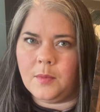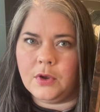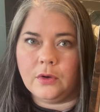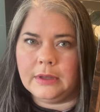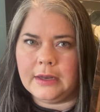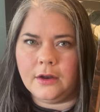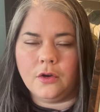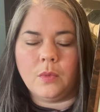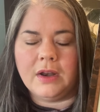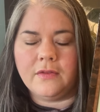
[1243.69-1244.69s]
linen
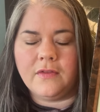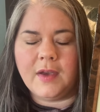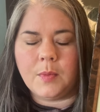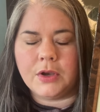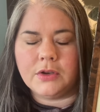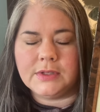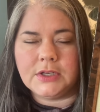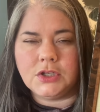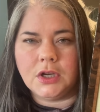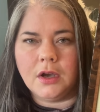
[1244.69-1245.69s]
or whatever fabric you're
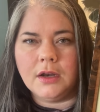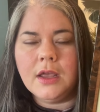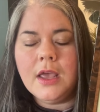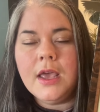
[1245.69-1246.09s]
stitching on.